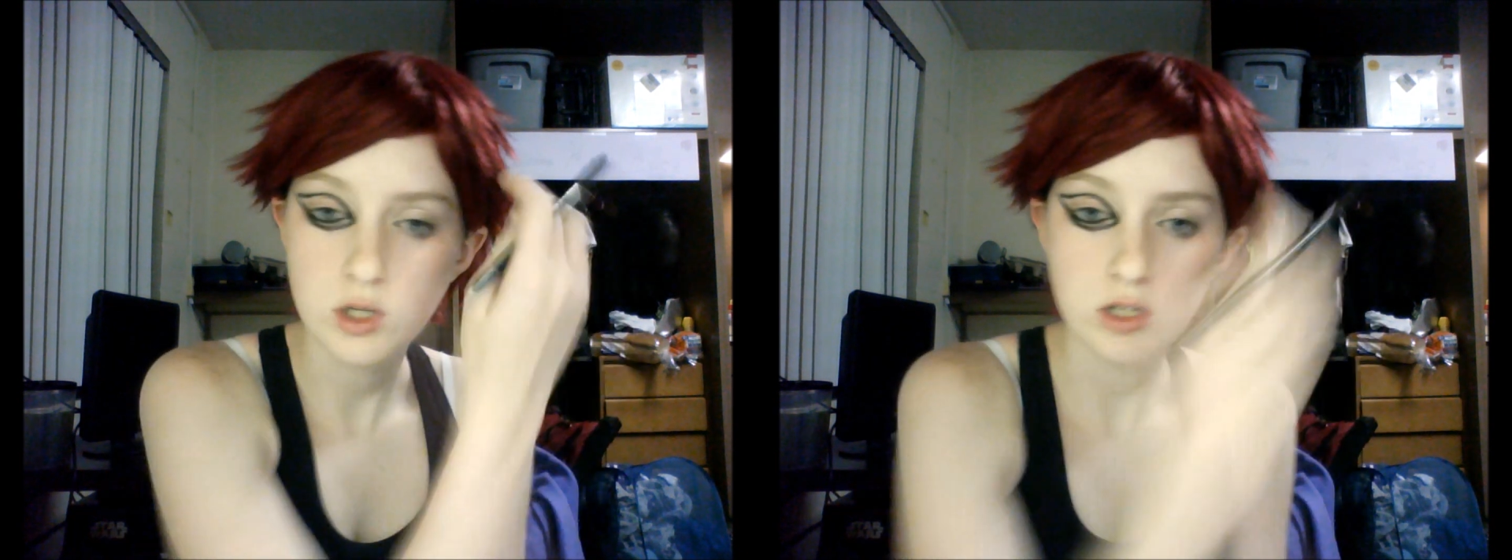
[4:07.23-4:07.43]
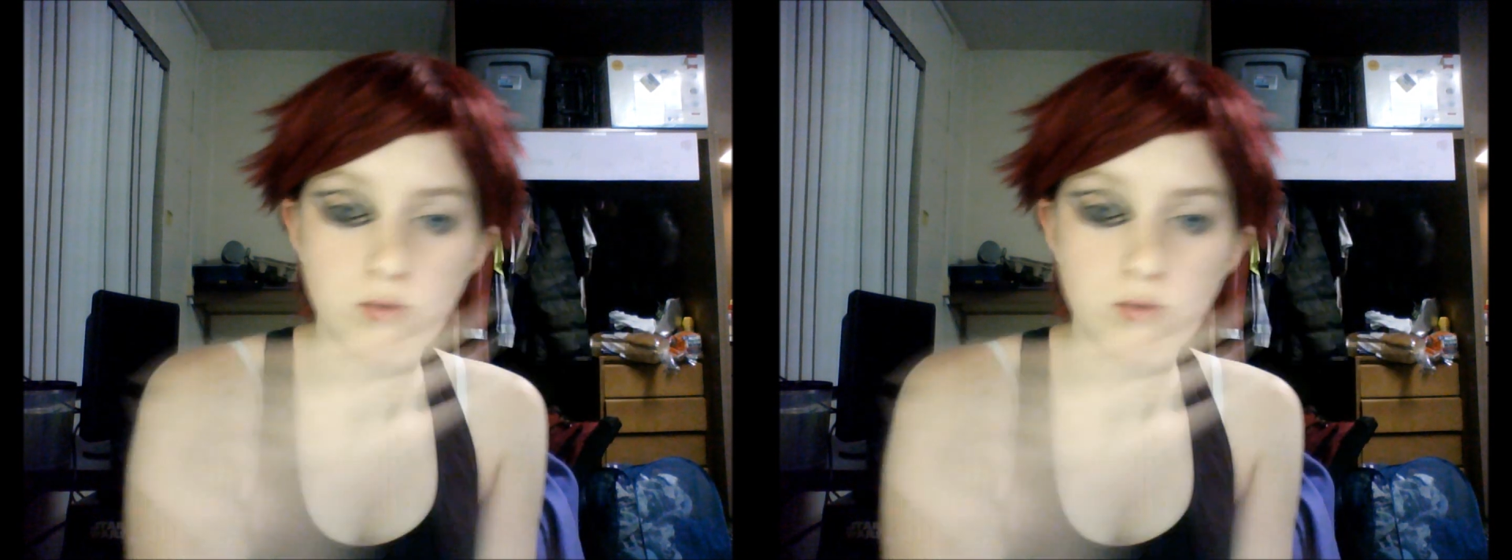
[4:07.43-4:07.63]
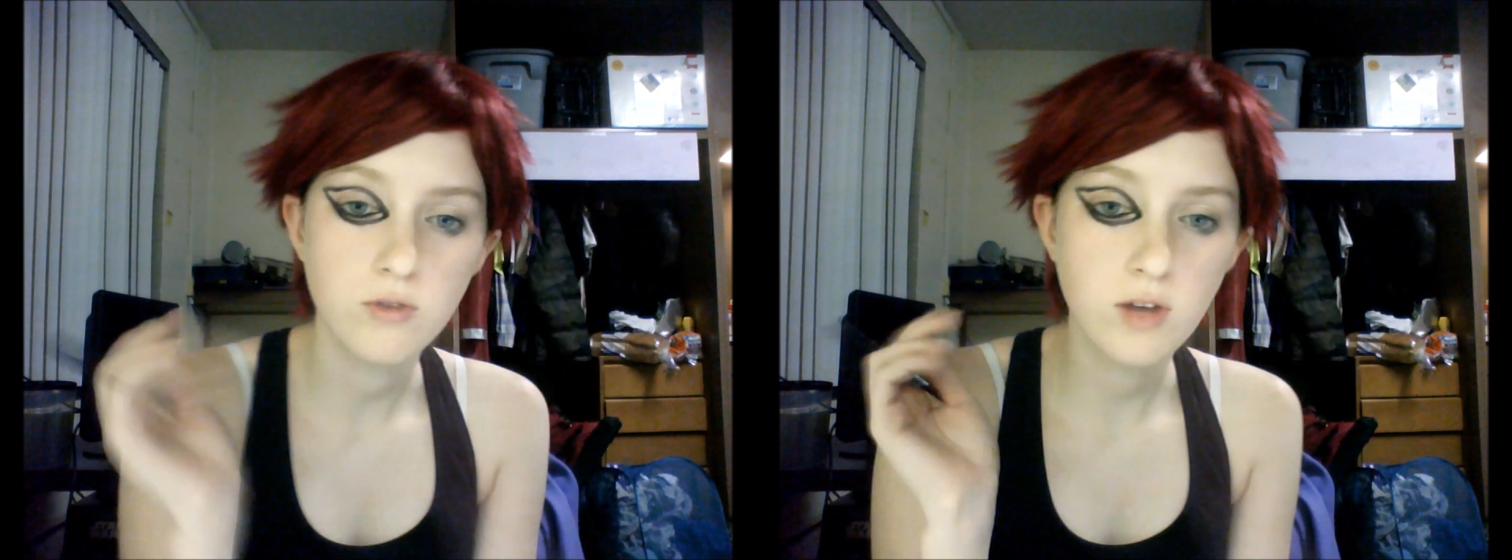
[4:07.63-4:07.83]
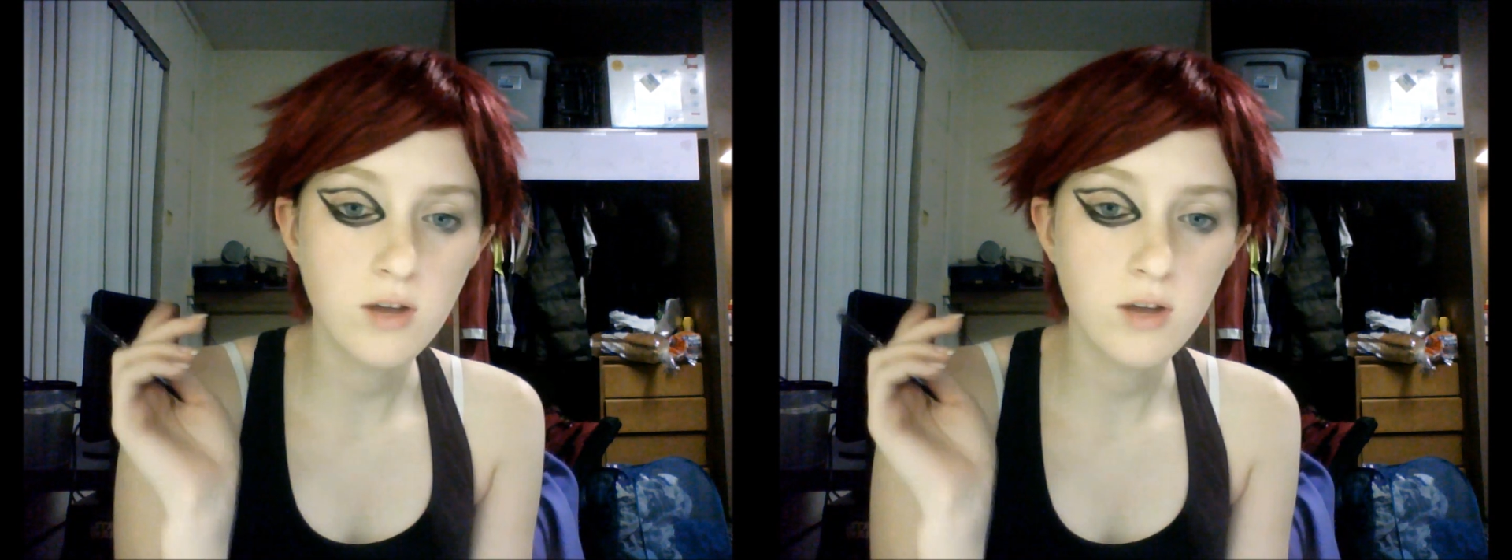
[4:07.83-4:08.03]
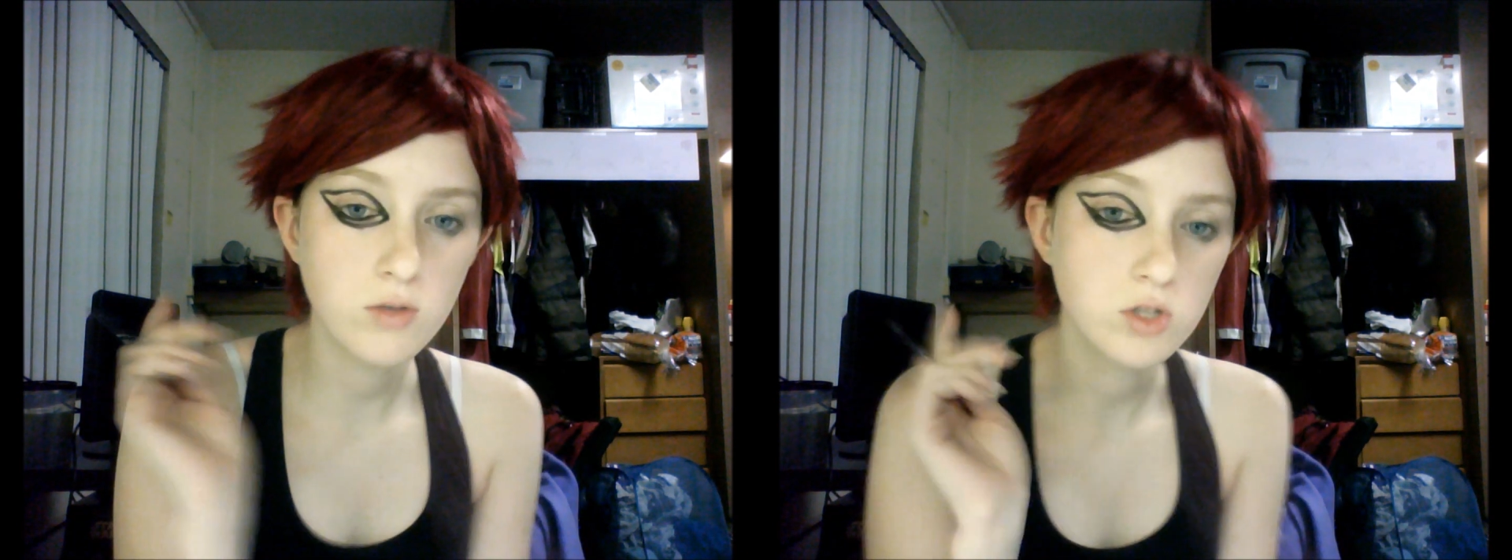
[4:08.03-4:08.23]
but for now
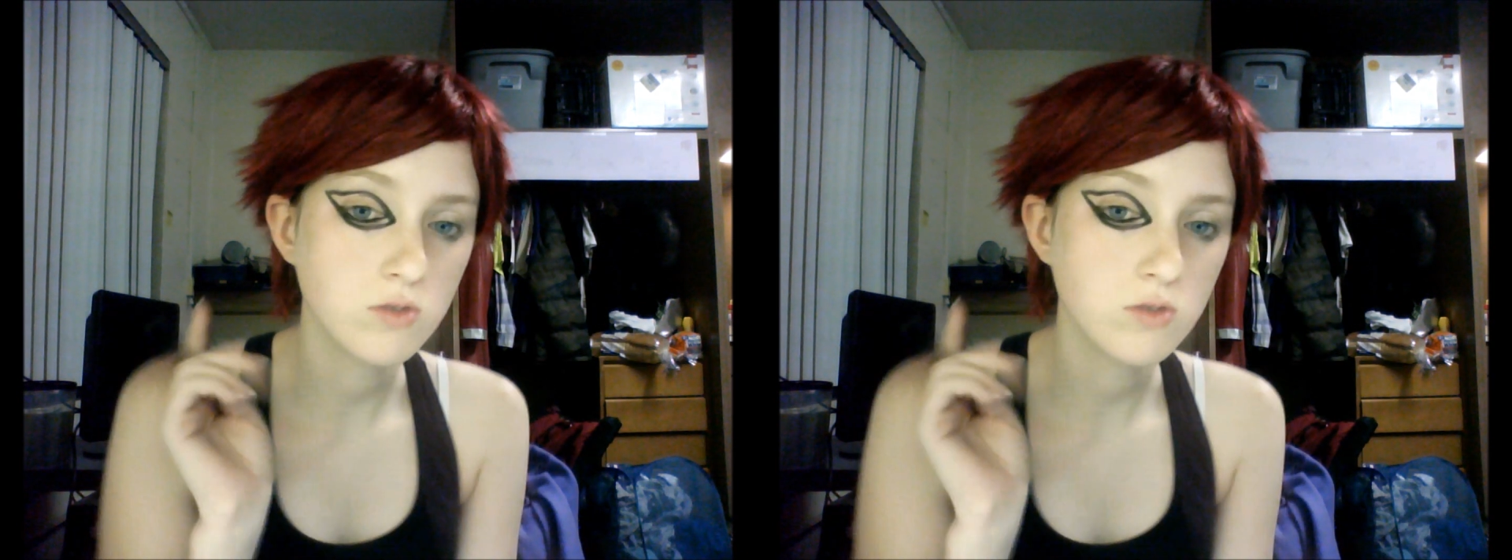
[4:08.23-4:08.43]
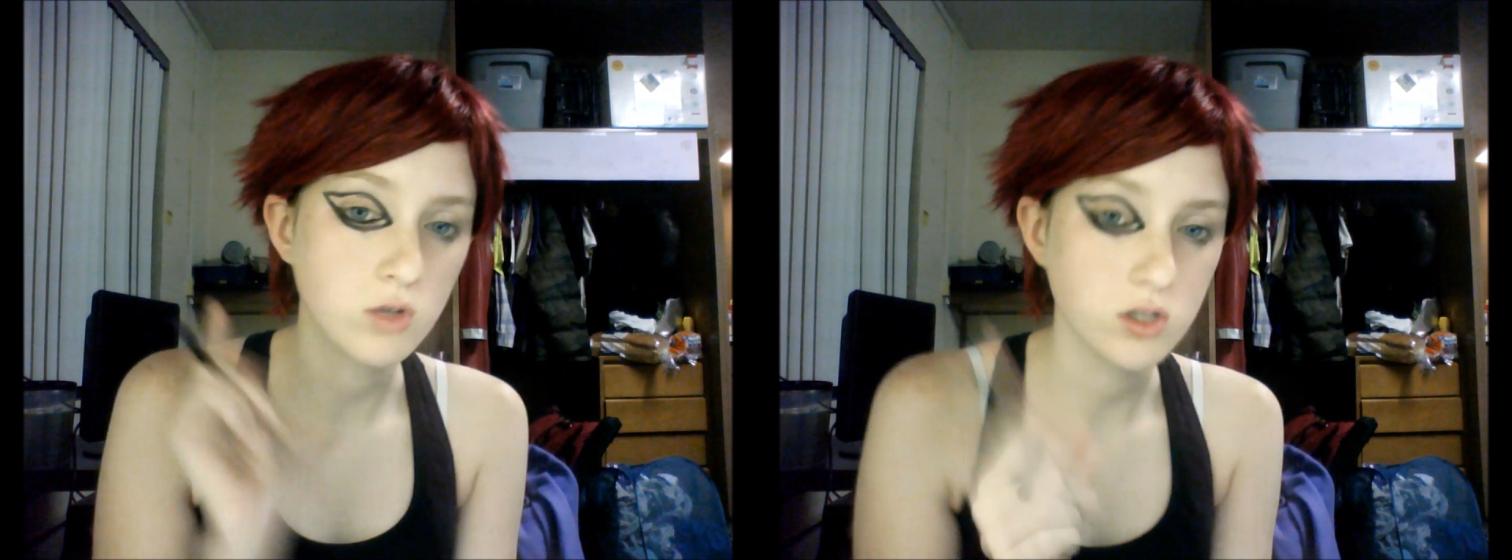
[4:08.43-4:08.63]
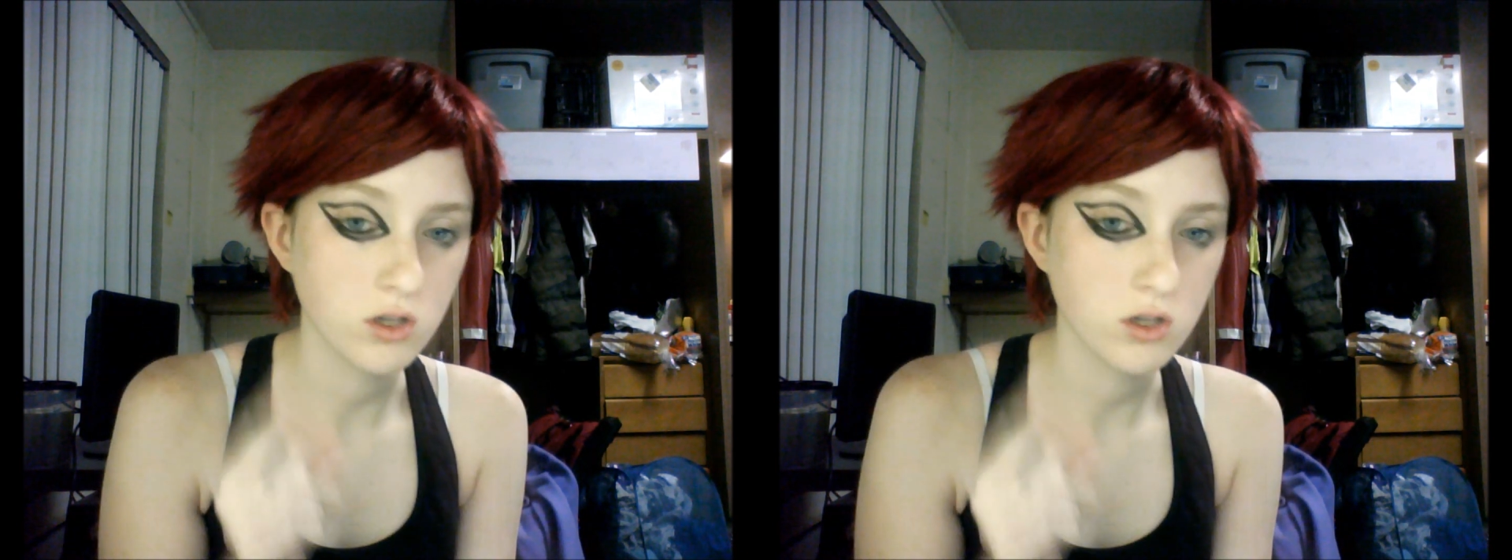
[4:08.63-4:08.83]
let's just focus on